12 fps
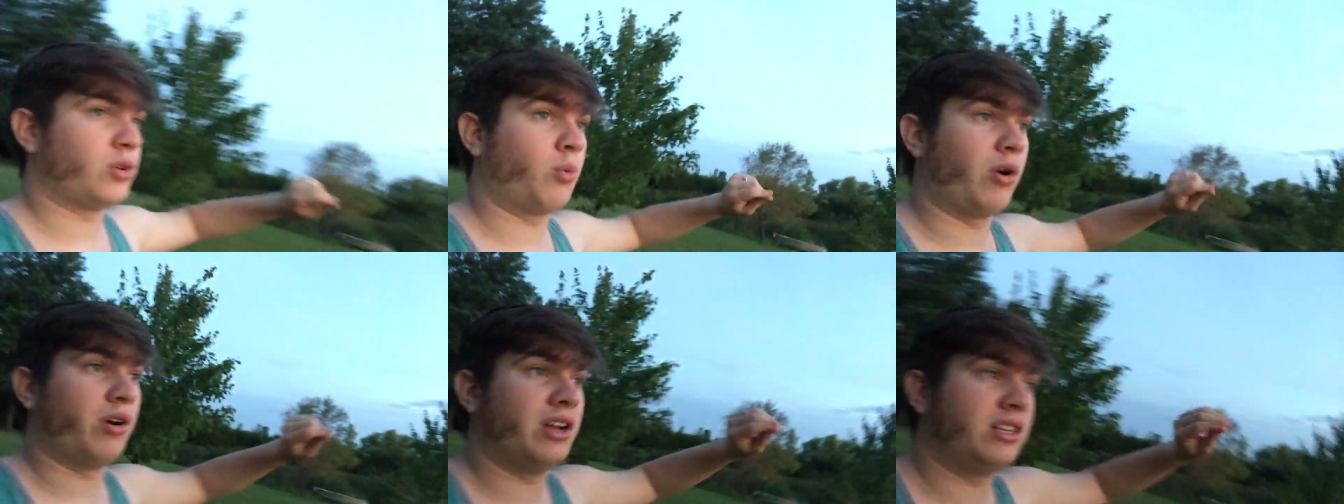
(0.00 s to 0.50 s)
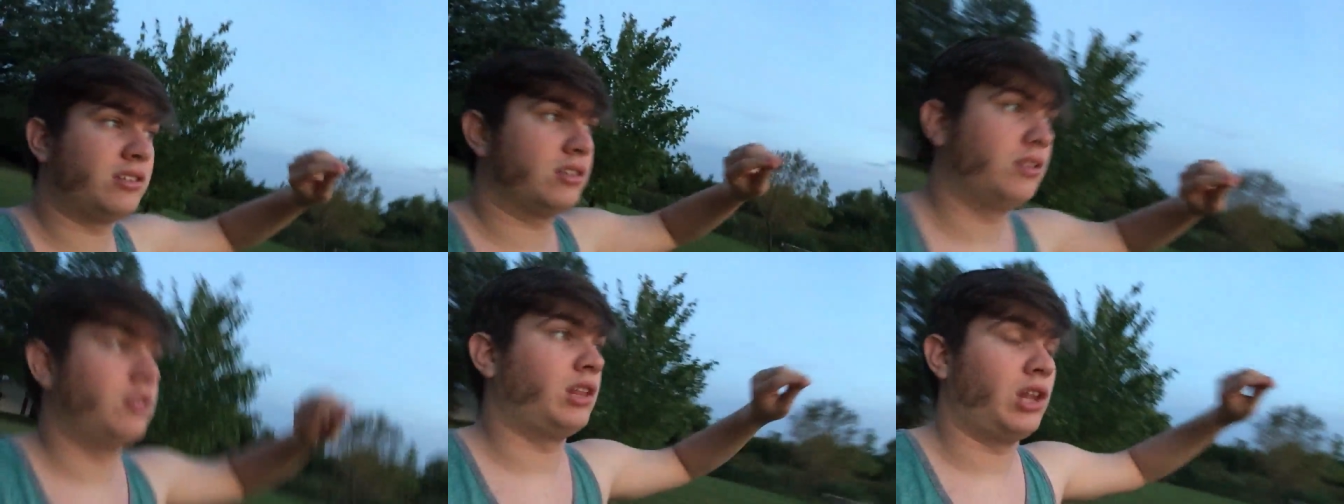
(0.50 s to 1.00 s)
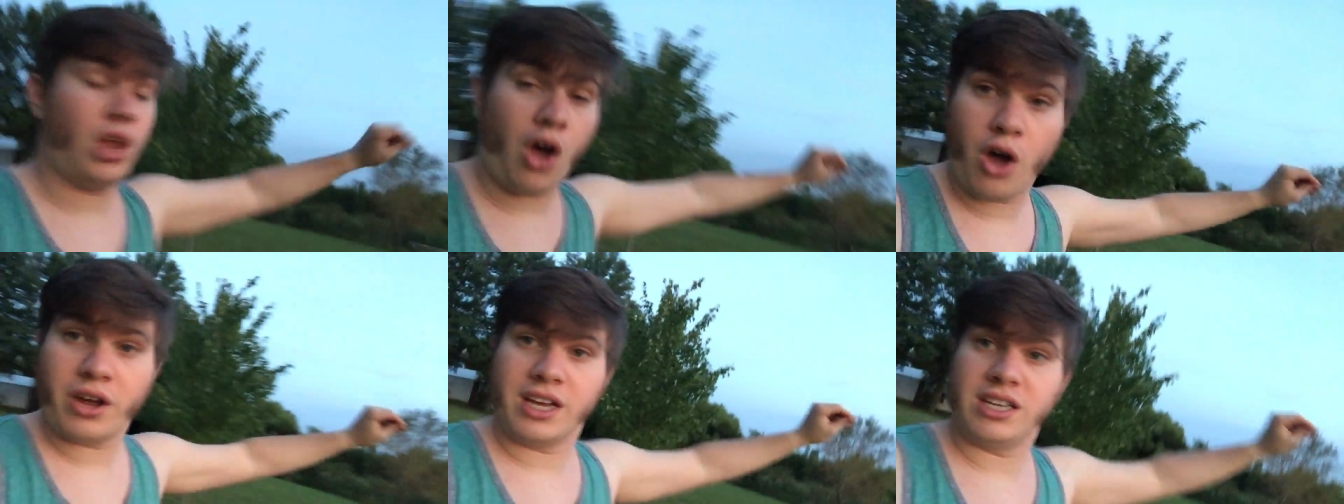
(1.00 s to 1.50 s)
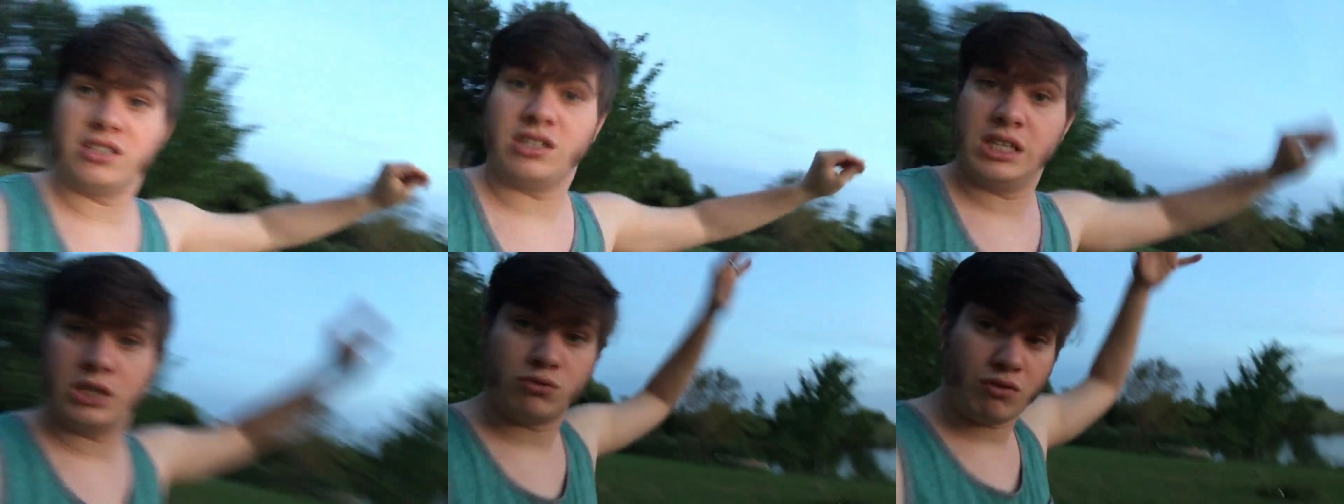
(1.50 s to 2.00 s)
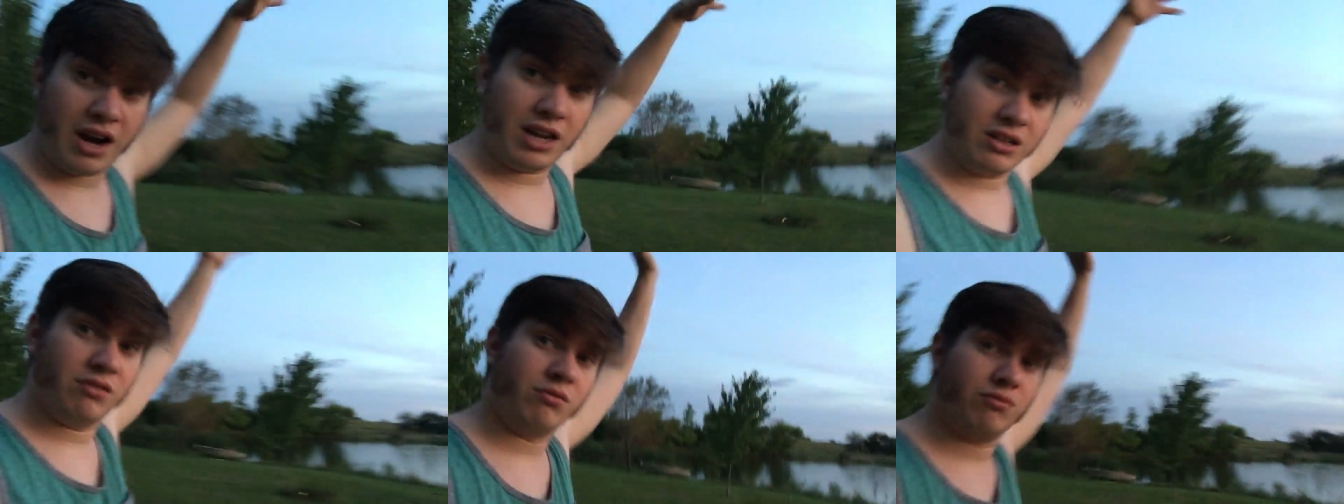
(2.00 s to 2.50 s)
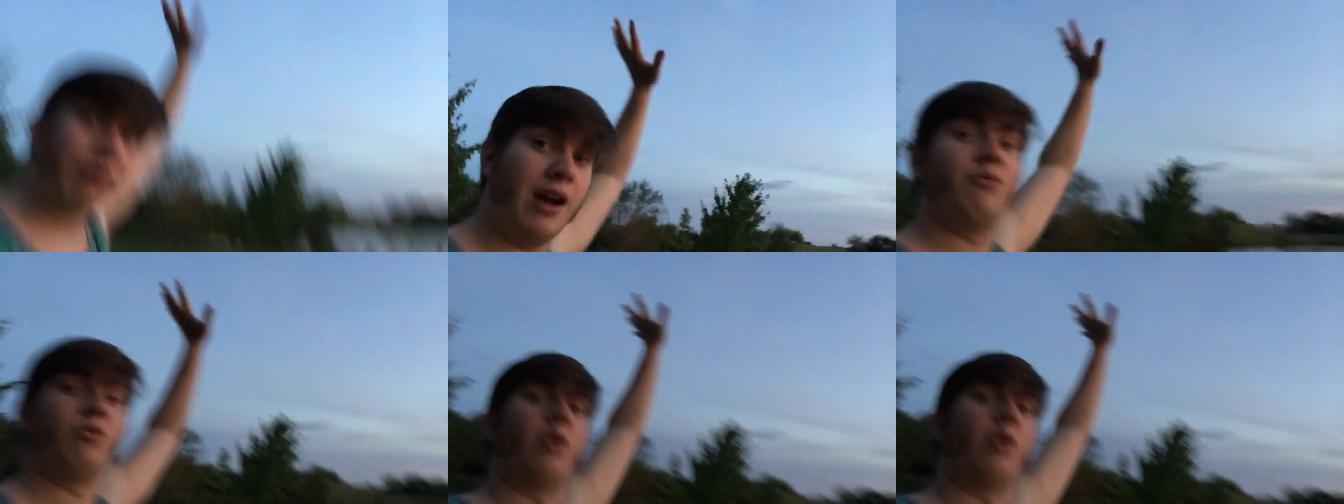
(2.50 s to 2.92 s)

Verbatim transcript: So where it's the longest is right right